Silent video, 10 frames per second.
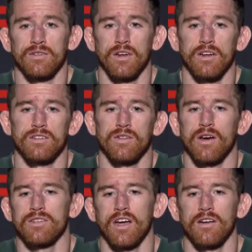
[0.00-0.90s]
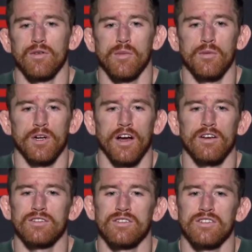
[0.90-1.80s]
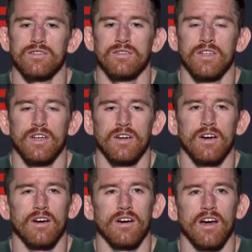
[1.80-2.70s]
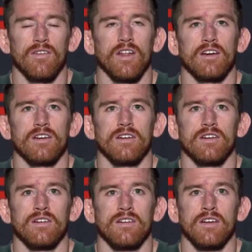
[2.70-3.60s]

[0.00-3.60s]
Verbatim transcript: Uh, so that was kind of a bummer. I also just uh, have like a